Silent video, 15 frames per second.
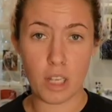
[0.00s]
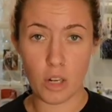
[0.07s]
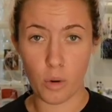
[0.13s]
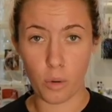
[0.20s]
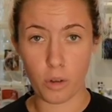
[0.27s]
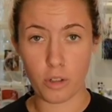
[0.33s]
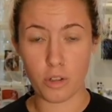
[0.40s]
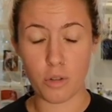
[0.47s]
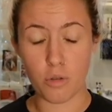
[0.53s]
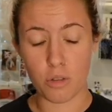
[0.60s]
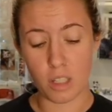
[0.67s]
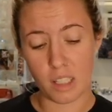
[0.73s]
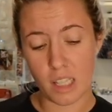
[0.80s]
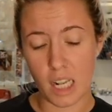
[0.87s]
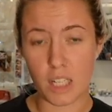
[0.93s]
in order to
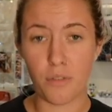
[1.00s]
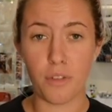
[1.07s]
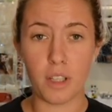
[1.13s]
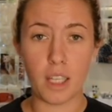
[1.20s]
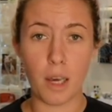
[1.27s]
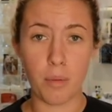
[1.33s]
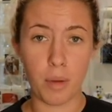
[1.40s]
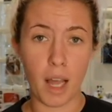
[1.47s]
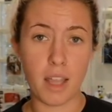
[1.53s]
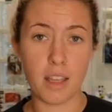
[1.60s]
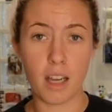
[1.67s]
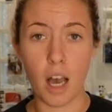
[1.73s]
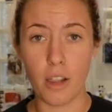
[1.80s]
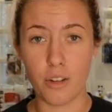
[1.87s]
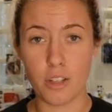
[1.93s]
successfully apply
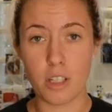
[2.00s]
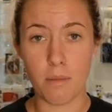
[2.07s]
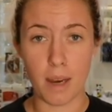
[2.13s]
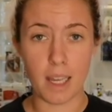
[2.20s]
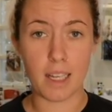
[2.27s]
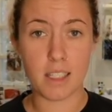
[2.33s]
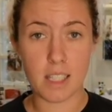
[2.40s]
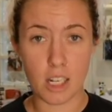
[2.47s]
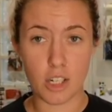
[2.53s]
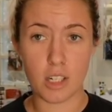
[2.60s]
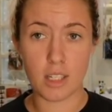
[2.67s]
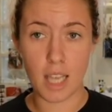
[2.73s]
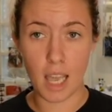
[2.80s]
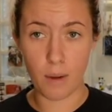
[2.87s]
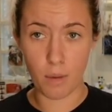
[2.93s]
the color to my
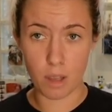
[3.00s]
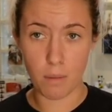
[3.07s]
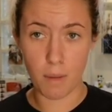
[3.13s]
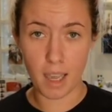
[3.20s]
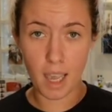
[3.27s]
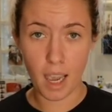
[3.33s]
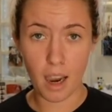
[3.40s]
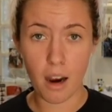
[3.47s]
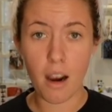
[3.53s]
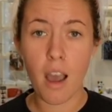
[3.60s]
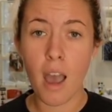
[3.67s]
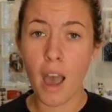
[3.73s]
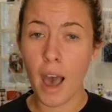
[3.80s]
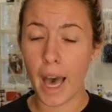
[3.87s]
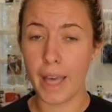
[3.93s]
extensions and with my hair,
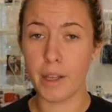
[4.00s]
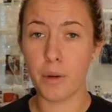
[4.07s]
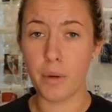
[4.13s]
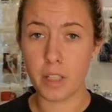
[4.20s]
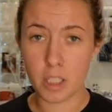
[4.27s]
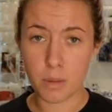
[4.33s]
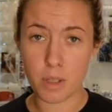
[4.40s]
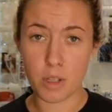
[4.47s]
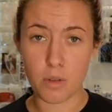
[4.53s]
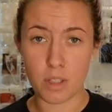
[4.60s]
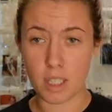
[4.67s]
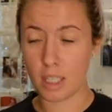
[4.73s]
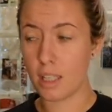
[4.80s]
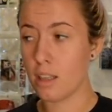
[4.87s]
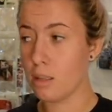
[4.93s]
I'm going to be
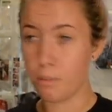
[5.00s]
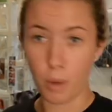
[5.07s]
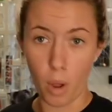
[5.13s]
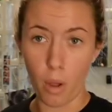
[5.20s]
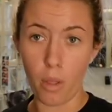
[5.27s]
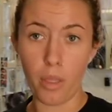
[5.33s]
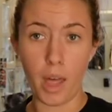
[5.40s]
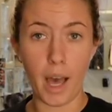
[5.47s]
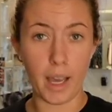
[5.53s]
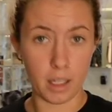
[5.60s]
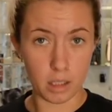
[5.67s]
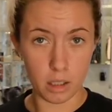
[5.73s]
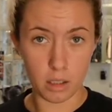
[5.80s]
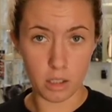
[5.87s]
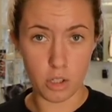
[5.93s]
using the ball that I
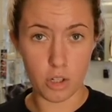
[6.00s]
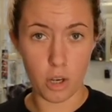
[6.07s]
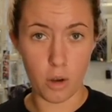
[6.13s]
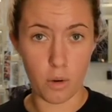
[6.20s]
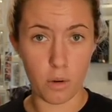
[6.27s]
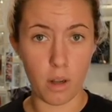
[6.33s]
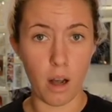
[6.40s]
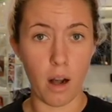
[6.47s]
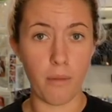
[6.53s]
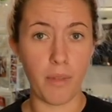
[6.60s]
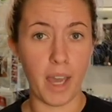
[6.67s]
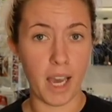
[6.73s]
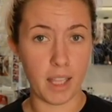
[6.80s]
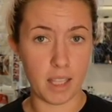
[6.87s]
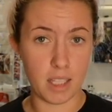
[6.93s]
clearly showed
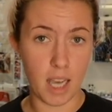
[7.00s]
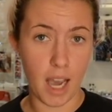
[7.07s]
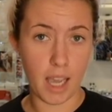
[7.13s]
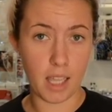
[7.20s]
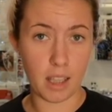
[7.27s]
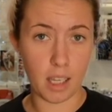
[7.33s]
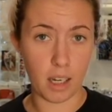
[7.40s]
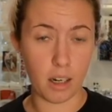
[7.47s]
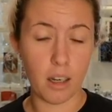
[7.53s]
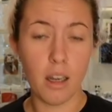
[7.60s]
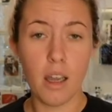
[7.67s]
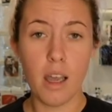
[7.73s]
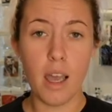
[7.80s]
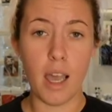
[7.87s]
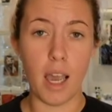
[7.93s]
that had the dye in there,
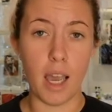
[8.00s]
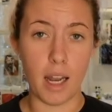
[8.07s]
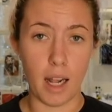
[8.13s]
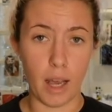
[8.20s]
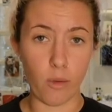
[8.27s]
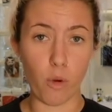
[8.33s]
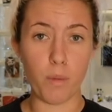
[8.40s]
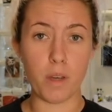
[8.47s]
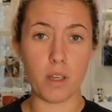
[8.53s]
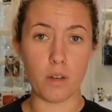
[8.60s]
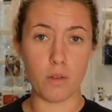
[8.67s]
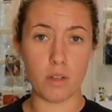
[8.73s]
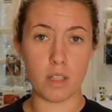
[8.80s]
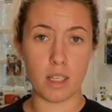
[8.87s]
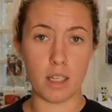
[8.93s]
and I will be
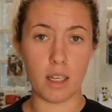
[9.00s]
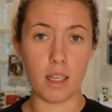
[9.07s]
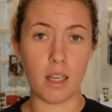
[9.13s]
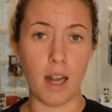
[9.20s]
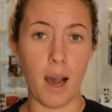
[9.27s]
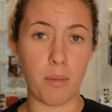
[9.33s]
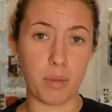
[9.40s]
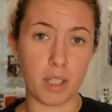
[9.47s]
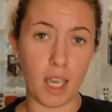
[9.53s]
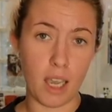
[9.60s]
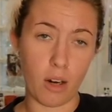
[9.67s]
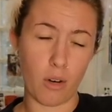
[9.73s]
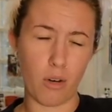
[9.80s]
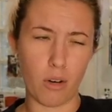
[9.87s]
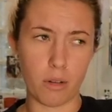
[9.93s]
using an
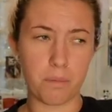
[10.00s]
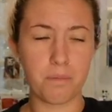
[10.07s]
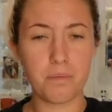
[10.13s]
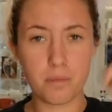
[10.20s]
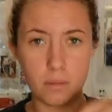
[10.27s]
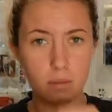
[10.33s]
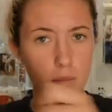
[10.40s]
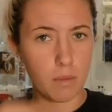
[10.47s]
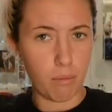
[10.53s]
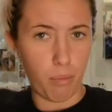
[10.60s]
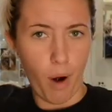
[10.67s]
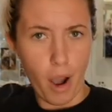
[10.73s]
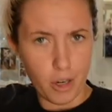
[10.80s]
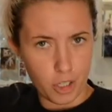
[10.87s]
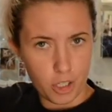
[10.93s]
applicator or
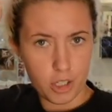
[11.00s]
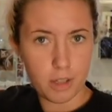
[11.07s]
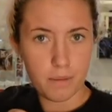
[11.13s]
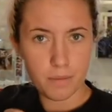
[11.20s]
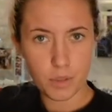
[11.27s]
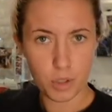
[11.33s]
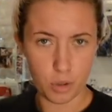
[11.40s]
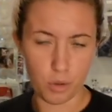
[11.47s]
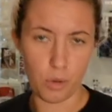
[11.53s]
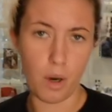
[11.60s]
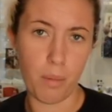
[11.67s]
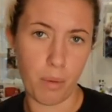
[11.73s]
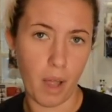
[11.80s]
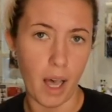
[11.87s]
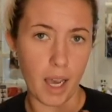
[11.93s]
brush to
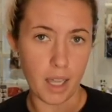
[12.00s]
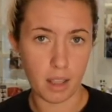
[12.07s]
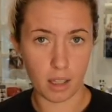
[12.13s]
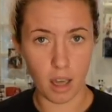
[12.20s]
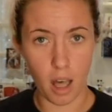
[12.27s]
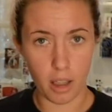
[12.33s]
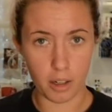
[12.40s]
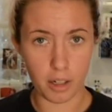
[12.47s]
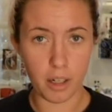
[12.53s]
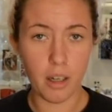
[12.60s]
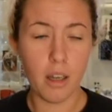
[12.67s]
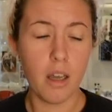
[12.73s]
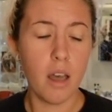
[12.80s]
apply the color.